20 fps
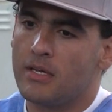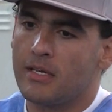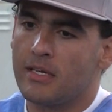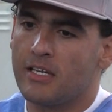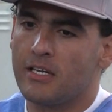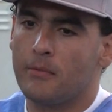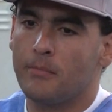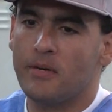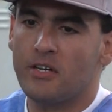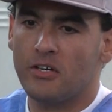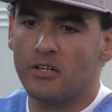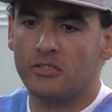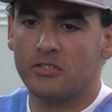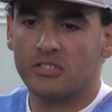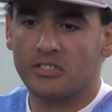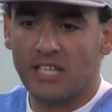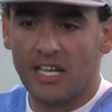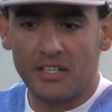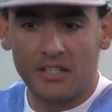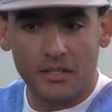get a better
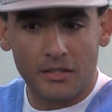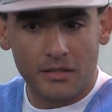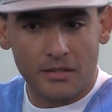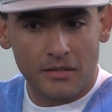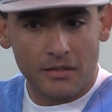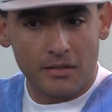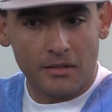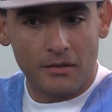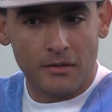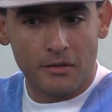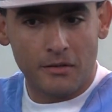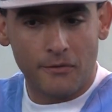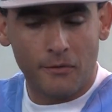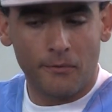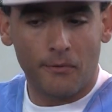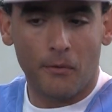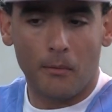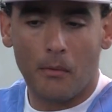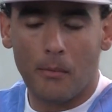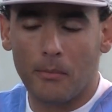understanding uh, of,
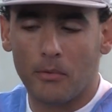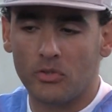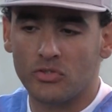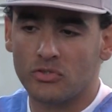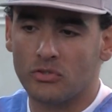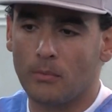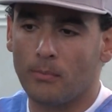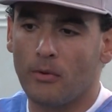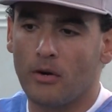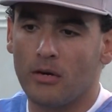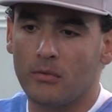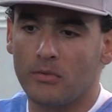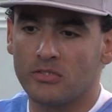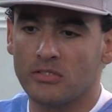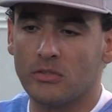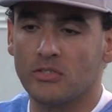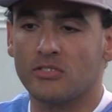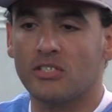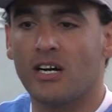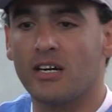from the emotional part when
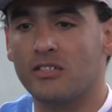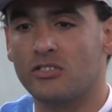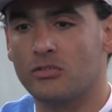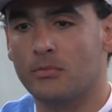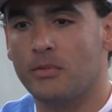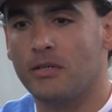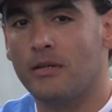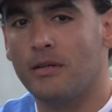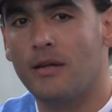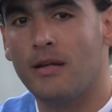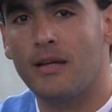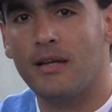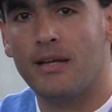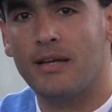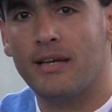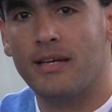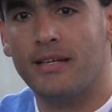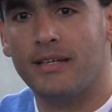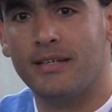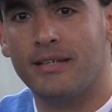someone's talking to me
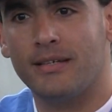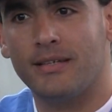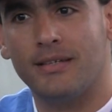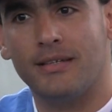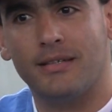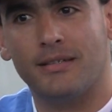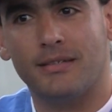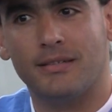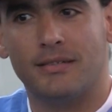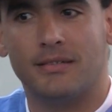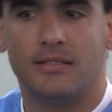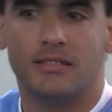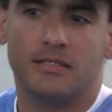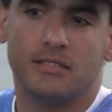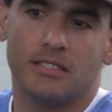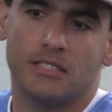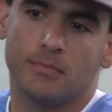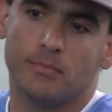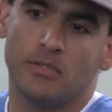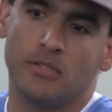and, and, and
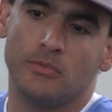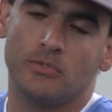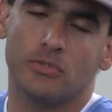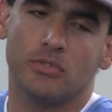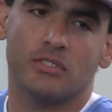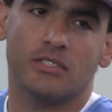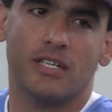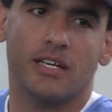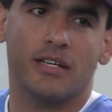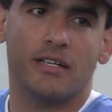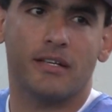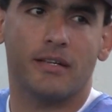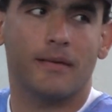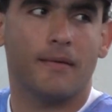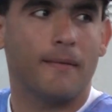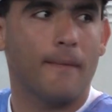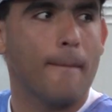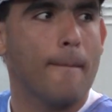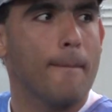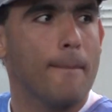just put them to the side and
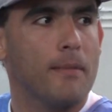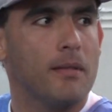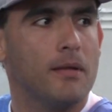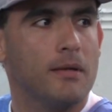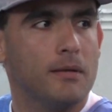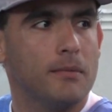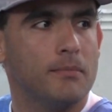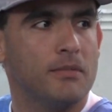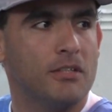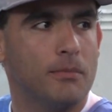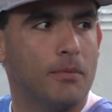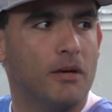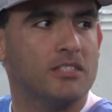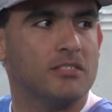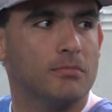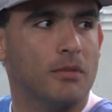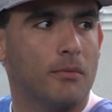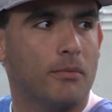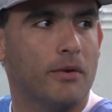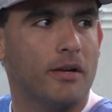be the boss
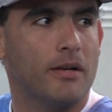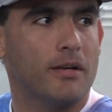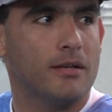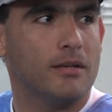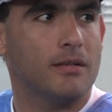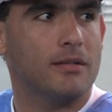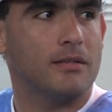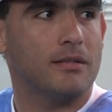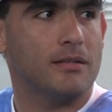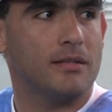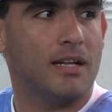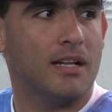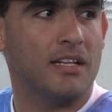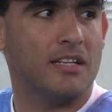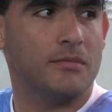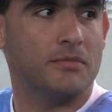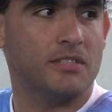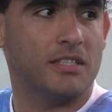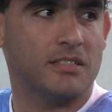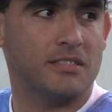of my brain, not let
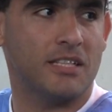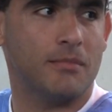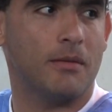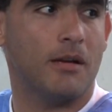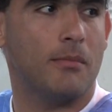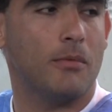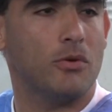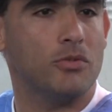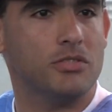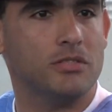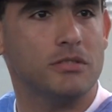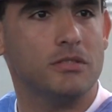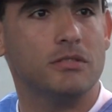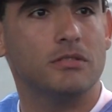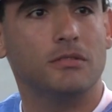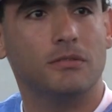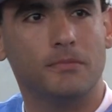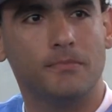them dictate my emotions.